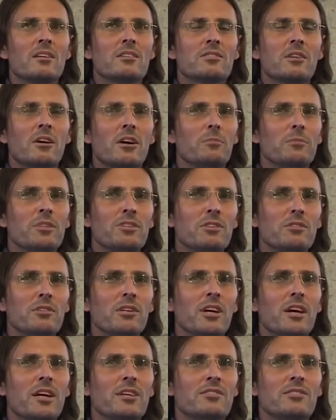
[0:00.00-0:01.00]
so I
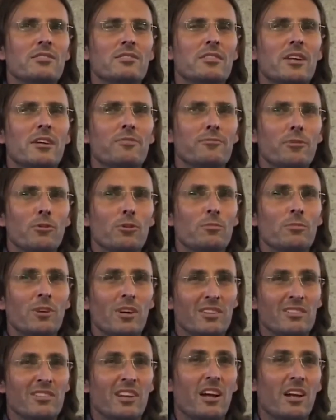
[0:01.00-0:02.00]
materialised a form
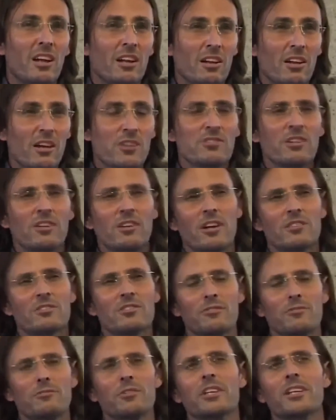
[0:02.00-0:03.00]
on lots and
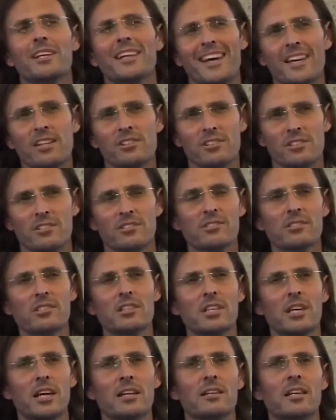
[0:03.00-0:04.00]
lots of different occasions,
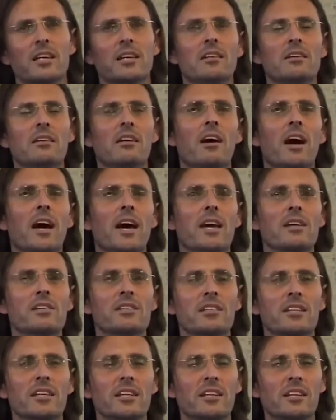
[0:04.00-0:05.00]
and then I
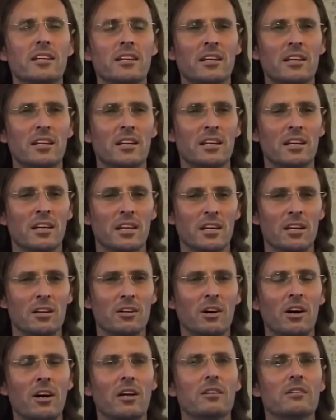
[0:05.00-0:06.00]
actually
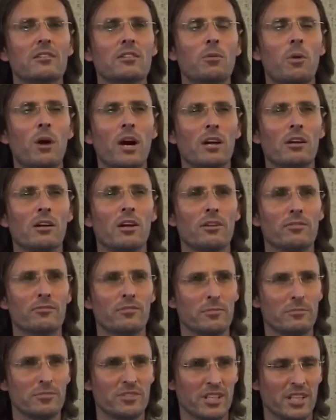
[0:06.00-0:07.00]
got quite a lot of
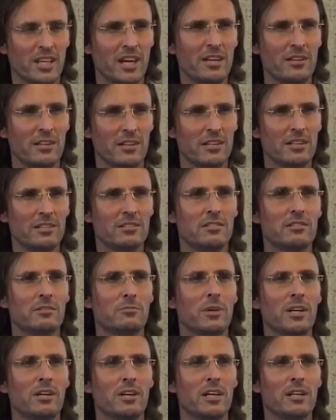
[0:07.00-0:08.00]
them together
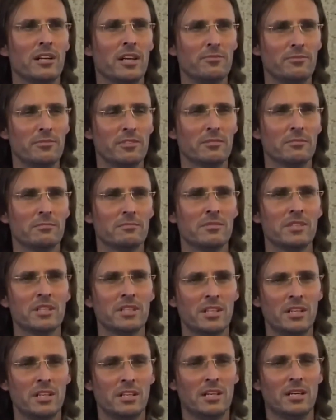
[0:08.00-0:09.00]
when I left them,
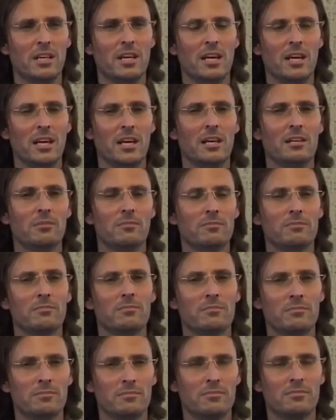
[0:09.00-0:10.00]
and
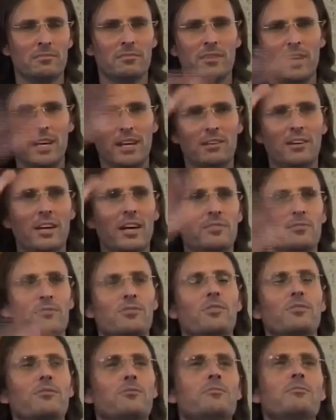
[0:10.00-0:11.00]
I
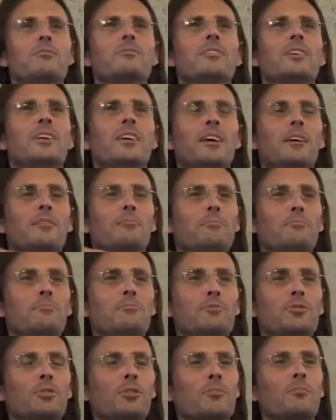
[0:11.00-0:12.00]
sort of
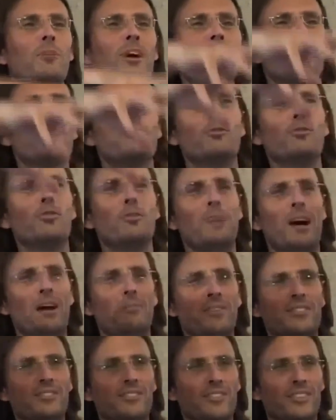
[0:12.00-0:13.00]
took my form
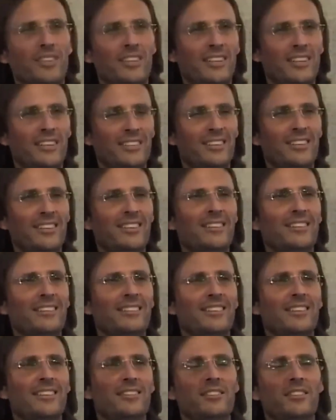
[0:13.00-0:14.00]
up into
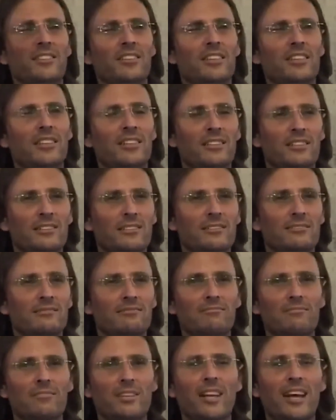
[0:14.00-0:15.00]
the
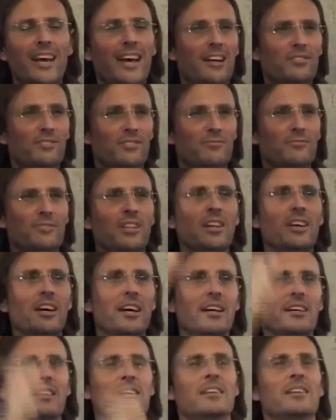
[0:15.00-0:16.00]
clouds, you
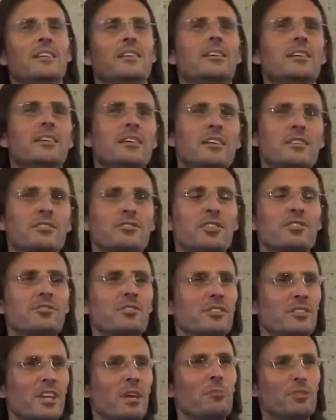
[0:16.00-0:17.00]
like,
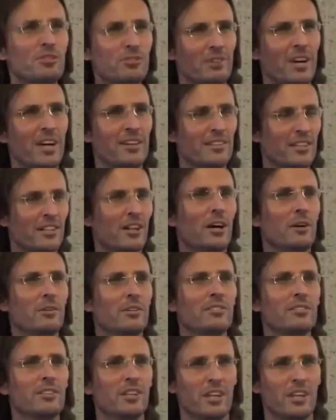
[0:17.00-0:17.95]
just to demonstrate that I